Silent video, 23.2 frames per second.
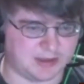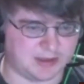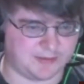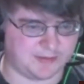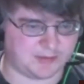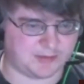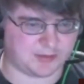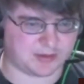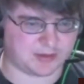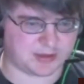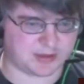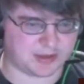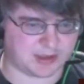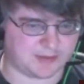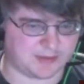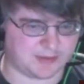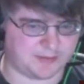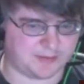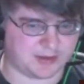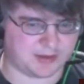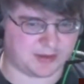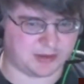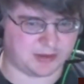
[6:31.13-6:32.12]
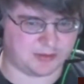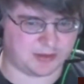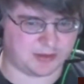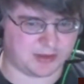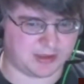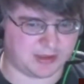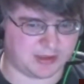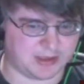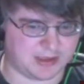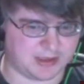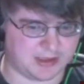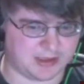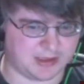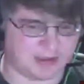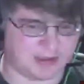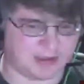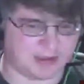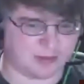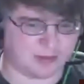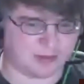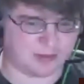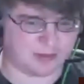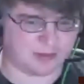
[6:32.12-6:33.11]
for stuff that you can get
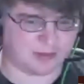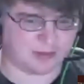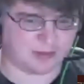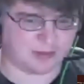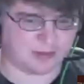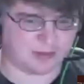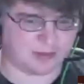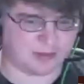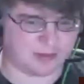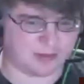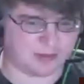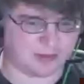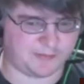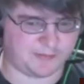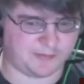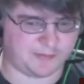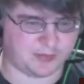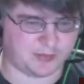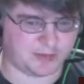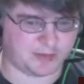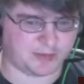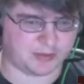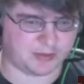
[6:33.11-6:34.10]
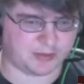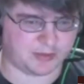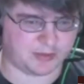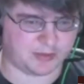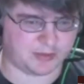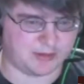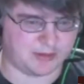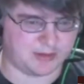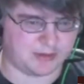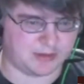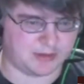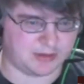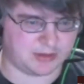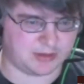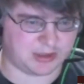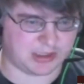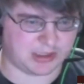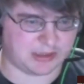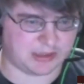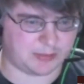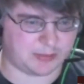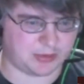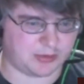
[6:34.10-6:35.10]
in the P C world for
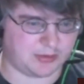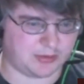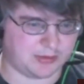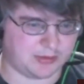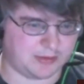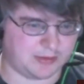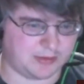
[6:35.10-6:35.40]
cheaper.